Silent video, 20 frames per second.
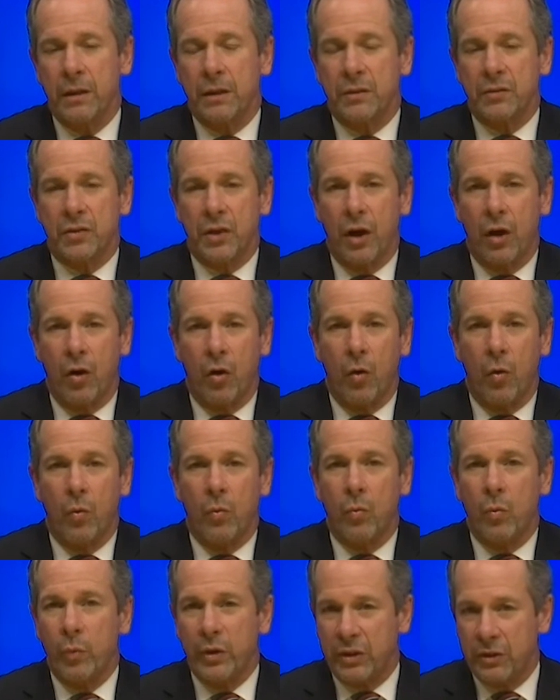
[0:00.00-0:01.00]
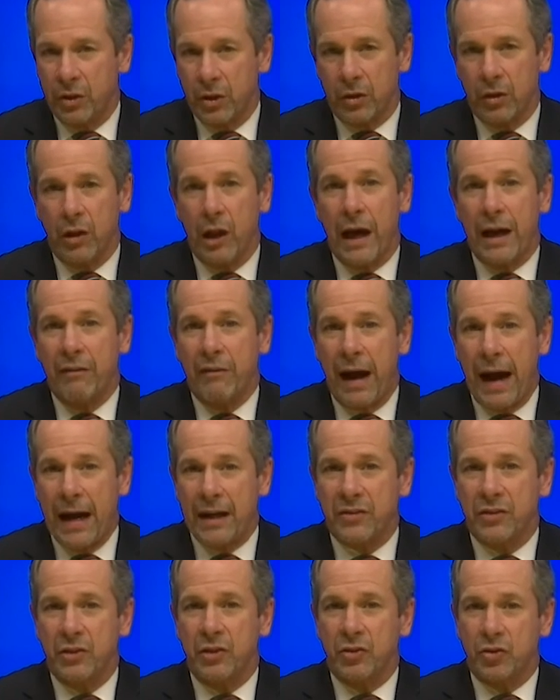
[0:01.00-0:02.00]
So we took a lot of
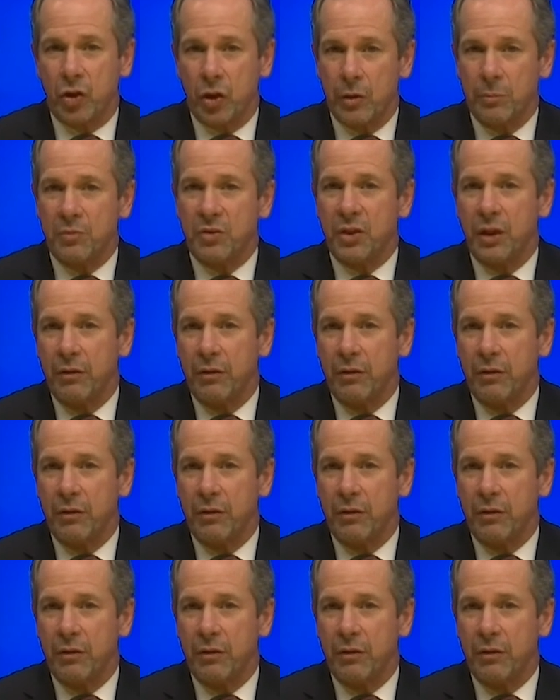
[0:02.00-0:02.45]
action in terms